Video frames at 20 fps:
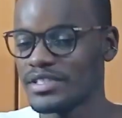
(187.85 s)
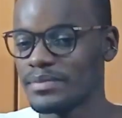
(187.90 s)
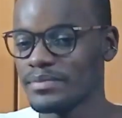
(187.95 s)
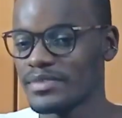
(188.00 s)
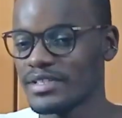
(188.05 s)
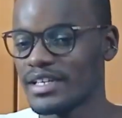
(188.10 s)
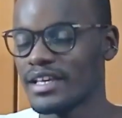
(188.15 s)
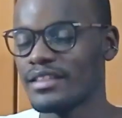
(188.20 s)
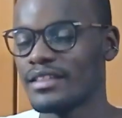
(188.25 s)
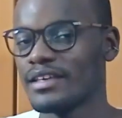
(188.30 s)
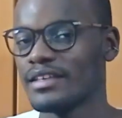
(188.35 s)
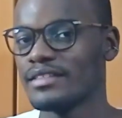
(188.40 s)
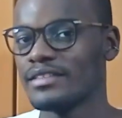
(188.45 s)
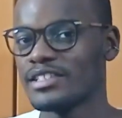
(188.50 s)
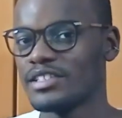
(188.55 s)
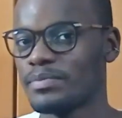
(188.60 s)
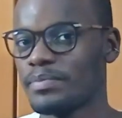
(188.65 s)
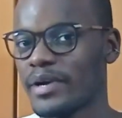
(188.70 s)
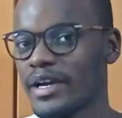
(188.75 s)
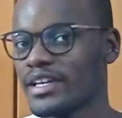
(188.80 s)
them together in
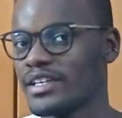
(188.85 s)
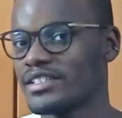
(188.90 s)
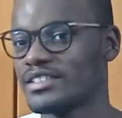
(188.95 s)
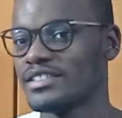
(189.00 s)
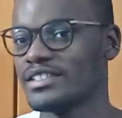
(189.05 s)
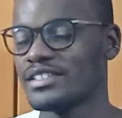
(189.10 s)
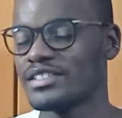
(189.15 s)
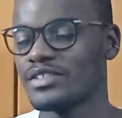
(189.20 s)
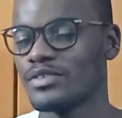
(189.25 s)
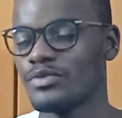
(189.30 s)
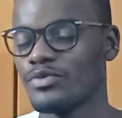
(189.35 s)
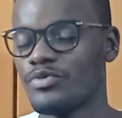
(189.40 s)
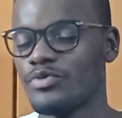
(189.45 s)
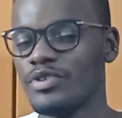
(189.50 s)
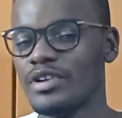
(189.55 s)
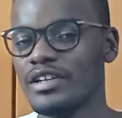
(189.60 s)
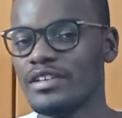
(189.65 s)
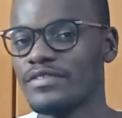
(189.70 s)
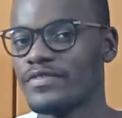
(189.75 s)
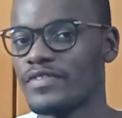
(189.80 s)
this package that's
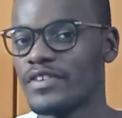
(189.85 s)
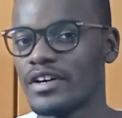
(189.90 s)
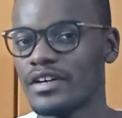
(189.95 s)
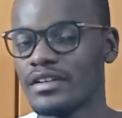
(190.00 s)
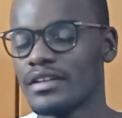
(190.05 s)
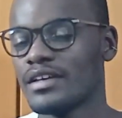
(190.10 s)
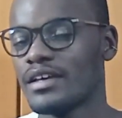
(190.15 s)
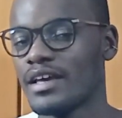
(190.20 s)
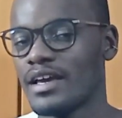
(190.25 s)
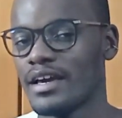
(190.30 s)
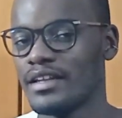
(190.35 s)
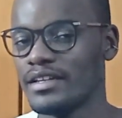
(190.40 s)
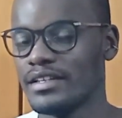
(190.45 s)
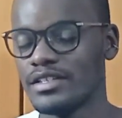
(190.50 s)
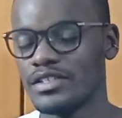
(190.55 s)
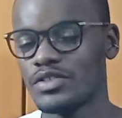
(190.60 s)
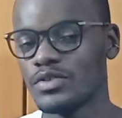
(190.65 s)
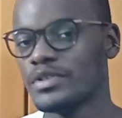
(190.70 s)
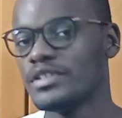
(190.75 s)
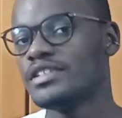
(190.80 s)
really fun and
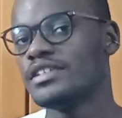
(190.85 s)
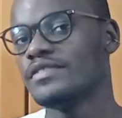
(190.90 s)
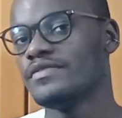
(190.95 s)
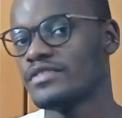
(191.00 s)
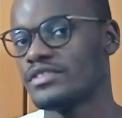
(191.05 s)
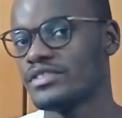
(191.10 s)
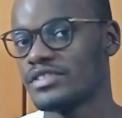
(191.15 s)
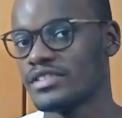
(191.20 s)
intuitive to